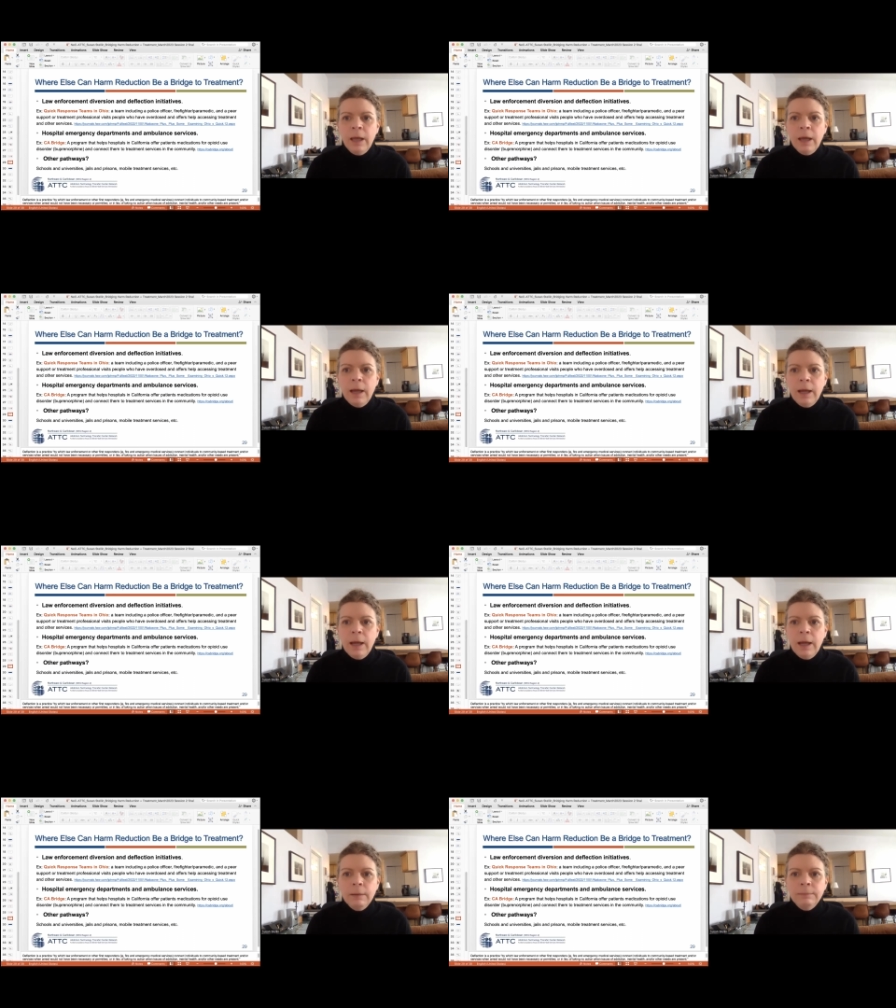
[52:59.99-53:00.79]

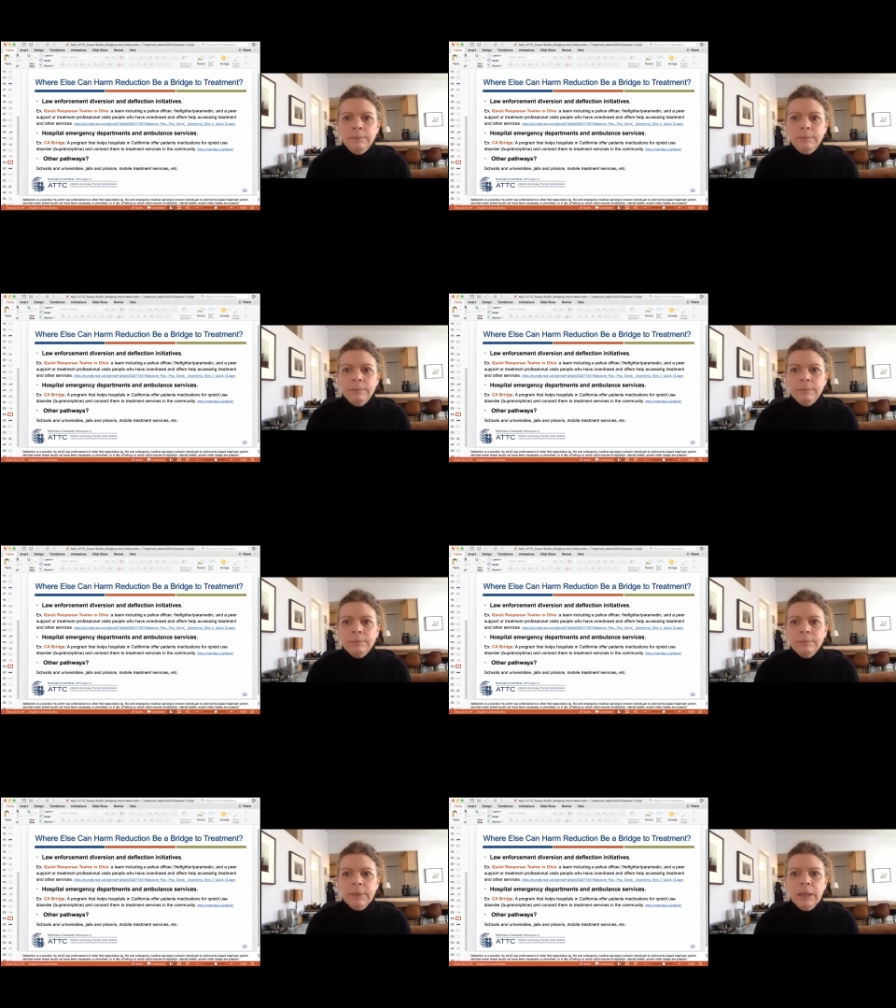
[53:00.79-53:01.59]

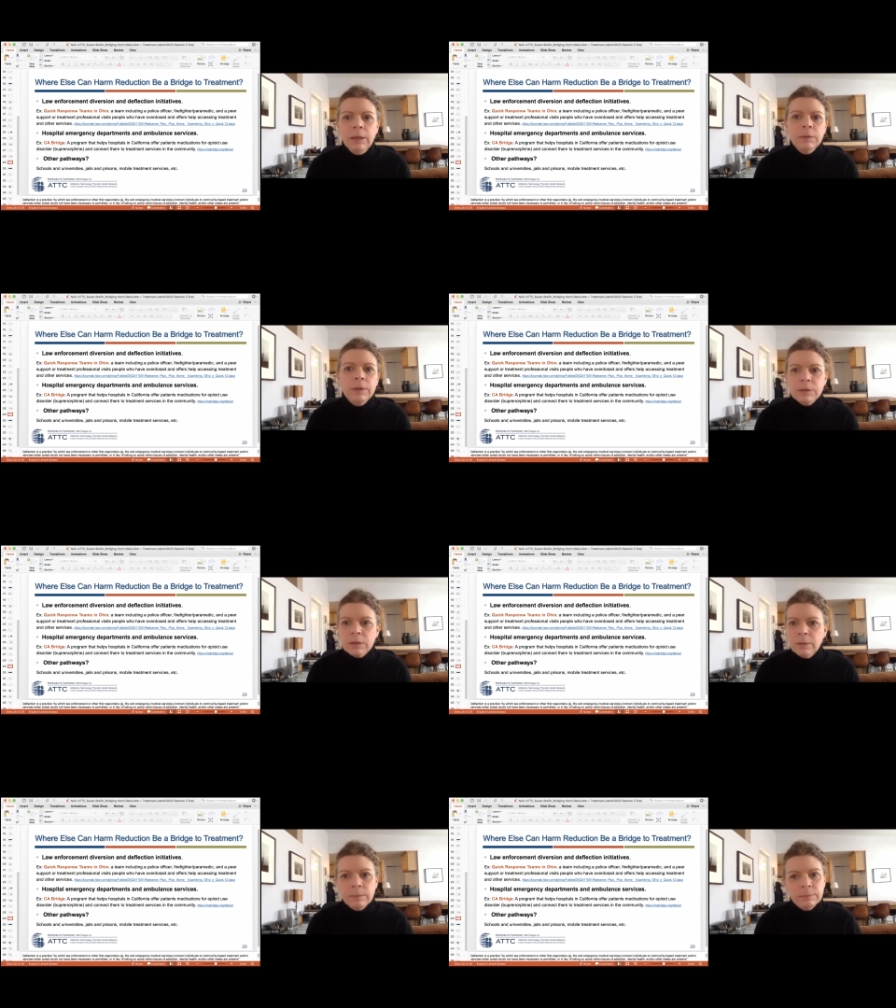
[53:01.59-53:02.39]
There is
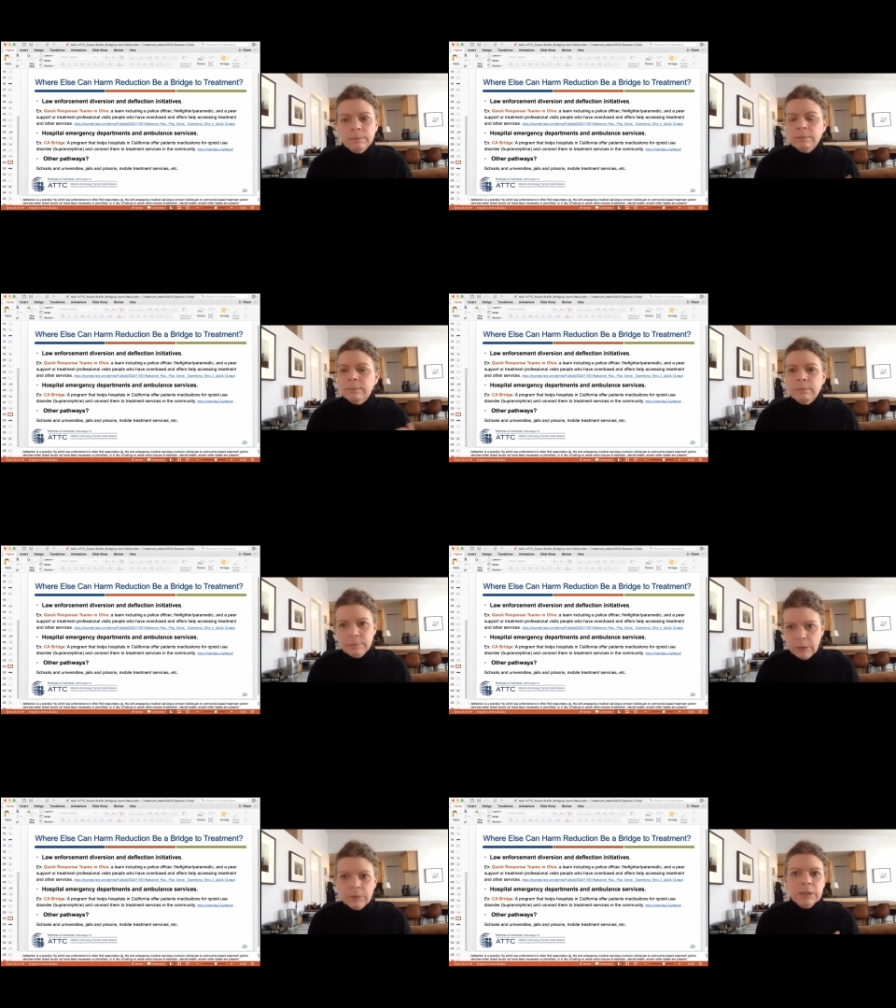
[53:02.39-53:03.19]

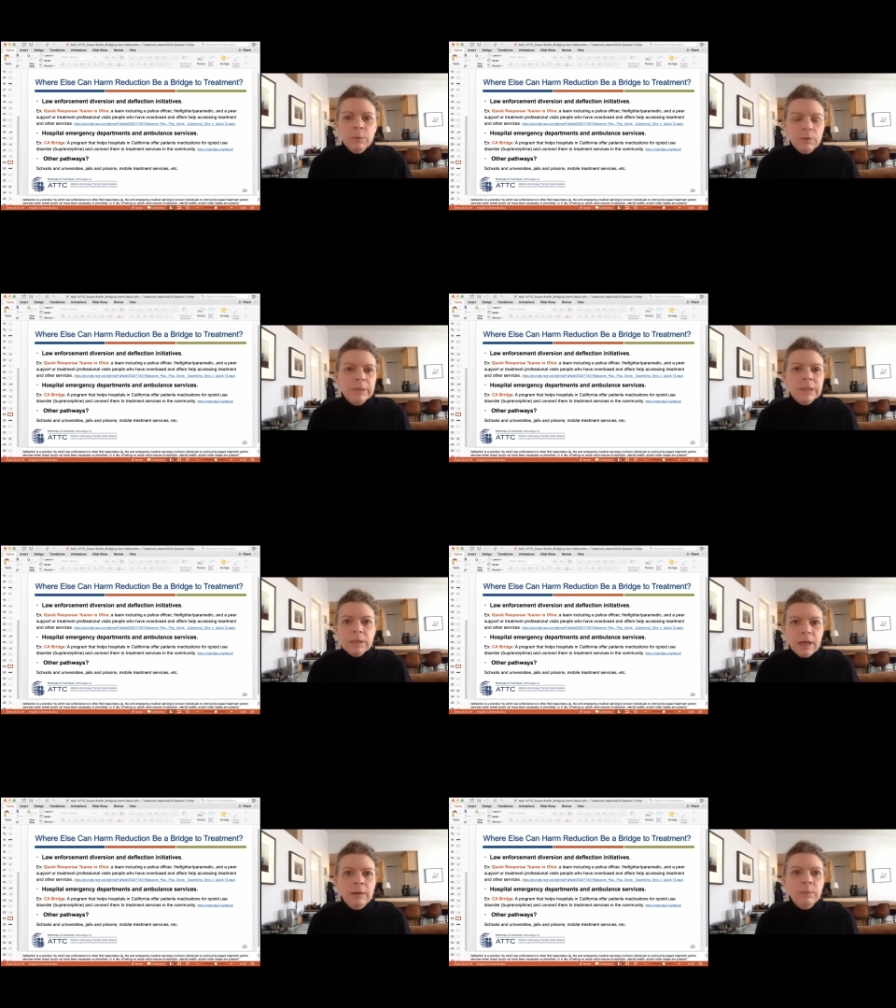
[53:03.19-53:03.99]
a movement to kind of